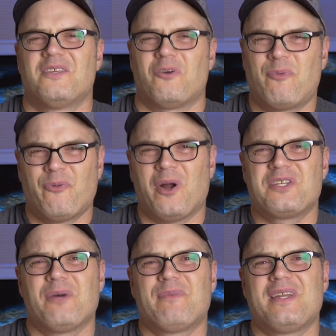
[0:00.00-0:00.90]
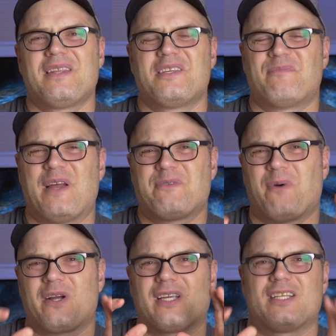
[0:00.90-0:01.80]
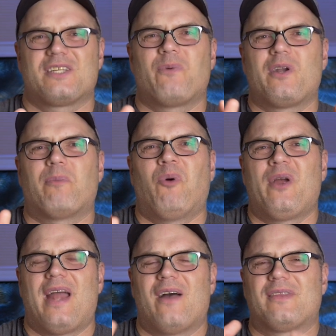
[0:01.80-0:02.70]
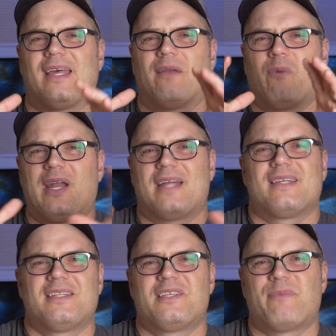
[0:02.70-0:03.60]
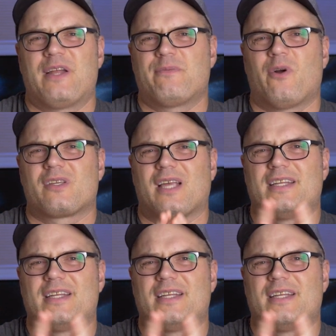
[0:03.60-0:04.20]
So before I jump into these benchmarks, I just wanted to point out that when I did these benchmarks,